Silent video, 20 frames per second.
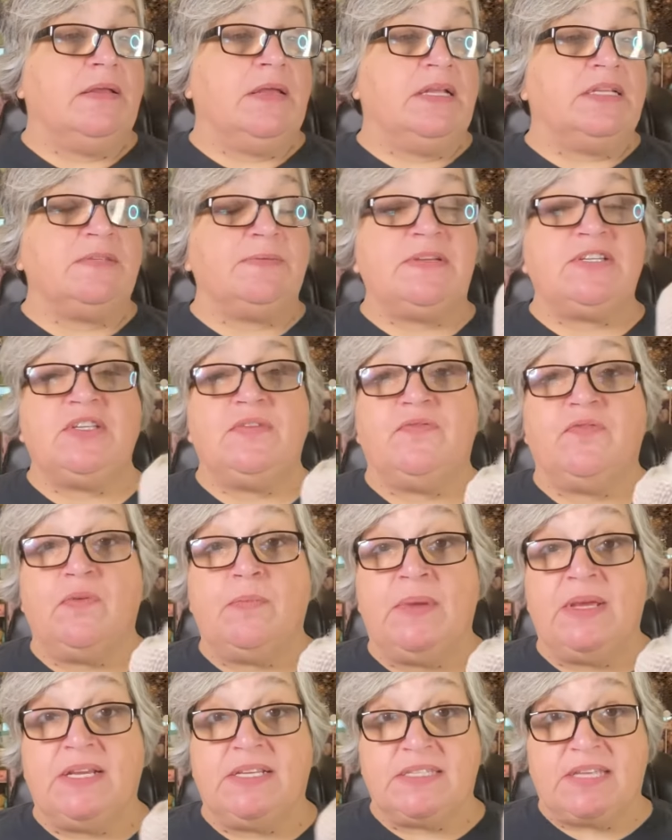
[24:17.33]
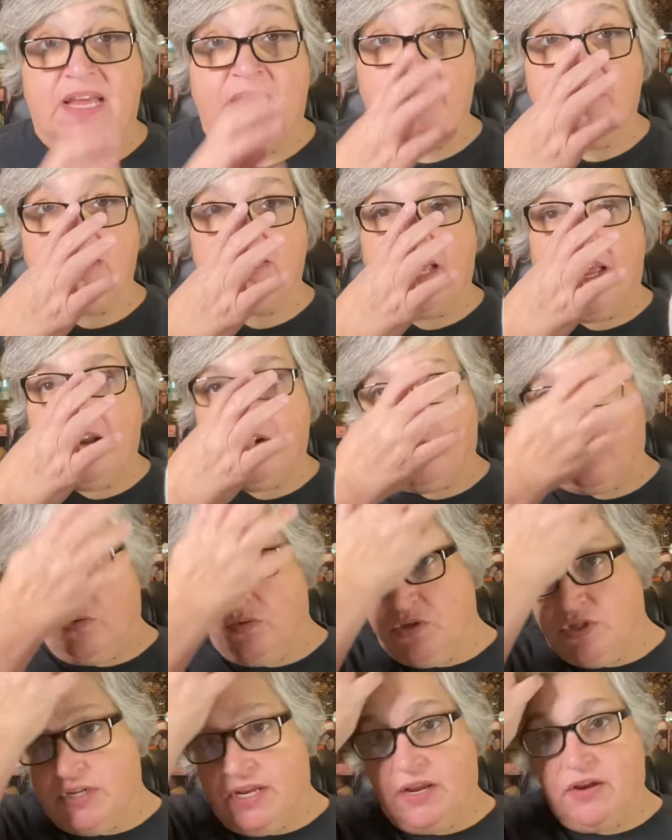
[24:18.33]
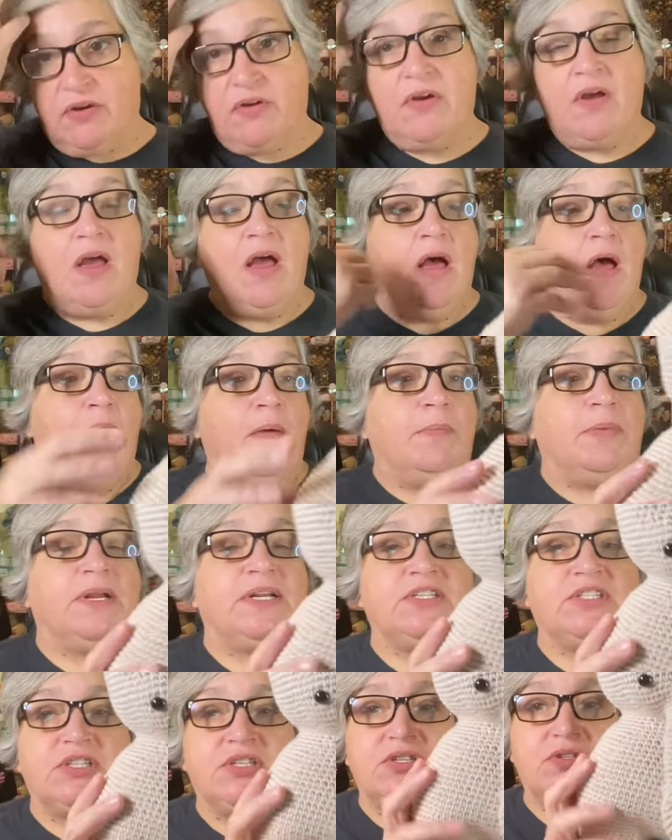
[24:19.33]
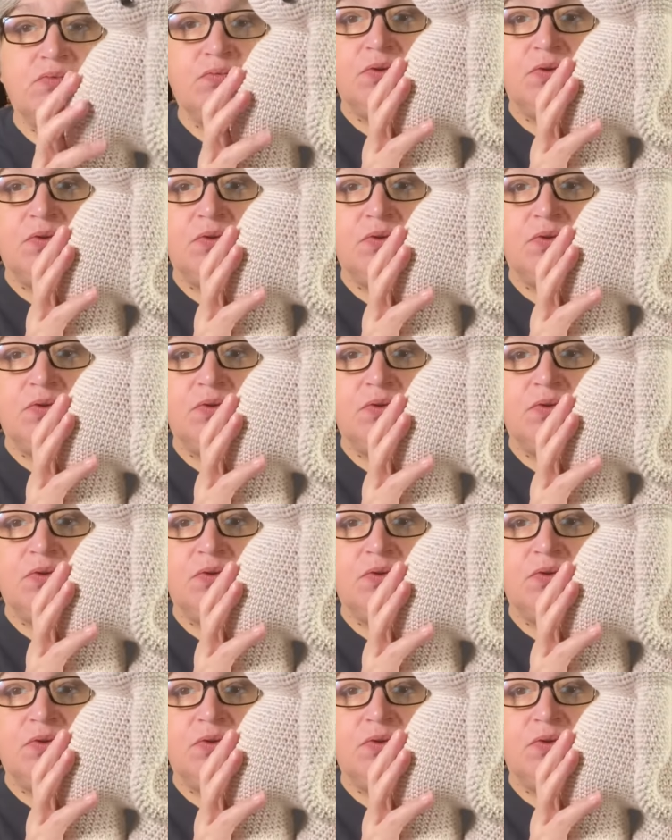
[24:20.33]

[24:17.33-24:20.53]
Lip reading: especially for me, because I am a tight crocheter, but I just